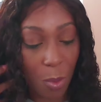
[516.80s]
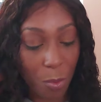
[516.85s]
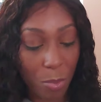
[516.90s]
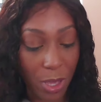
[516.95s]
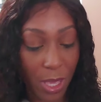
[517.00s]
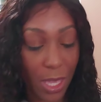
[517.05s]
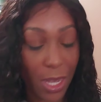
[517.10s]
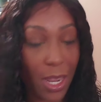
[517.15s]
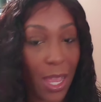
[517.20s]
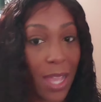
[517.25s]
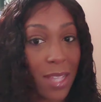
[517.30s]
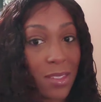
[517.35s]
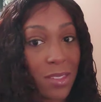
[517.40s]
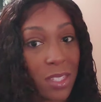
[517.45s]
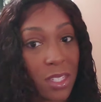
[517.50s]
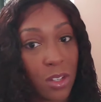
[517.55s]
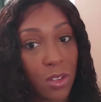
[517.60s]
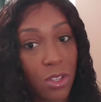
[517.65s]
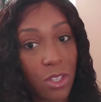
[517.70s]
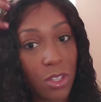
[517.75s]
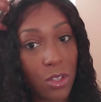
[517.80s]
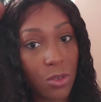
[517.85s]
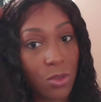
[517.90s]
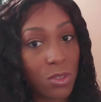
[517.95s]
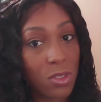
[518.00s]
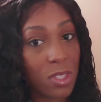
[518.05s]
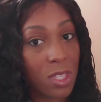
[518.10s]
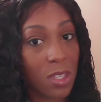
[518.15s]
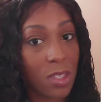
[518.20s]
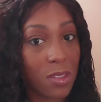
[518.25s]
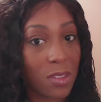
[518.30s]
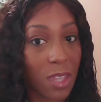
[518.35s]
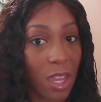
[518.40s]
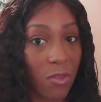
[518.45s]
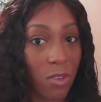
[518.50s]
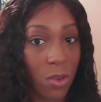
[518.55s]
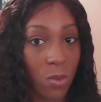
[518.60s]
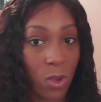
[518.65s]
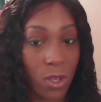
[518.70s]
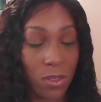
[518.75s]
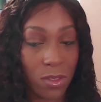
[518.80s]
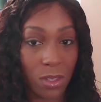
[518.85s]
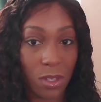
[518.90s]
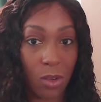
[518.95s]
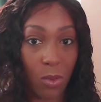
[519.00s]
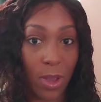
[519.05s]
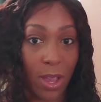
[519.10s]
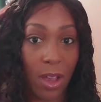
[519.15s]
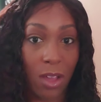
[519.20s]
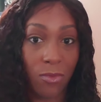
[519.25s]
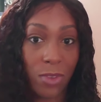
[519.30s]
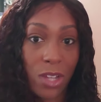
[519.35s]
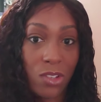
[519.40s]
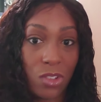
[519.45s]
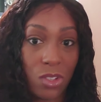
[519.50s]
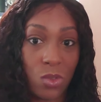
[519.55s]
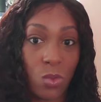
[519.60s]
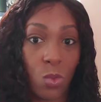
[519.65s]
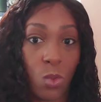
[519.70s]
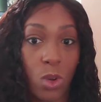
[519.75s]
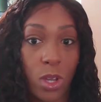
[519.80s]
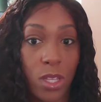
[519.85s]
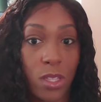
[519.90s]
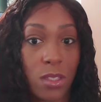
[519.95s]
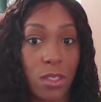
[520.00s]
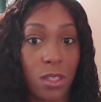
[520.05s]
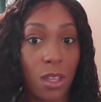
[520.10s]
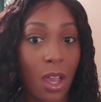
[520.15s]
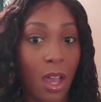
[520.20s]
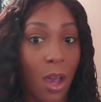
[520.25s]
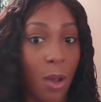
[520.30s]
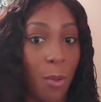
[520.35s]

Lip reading: But I still use this every once in a while if I just want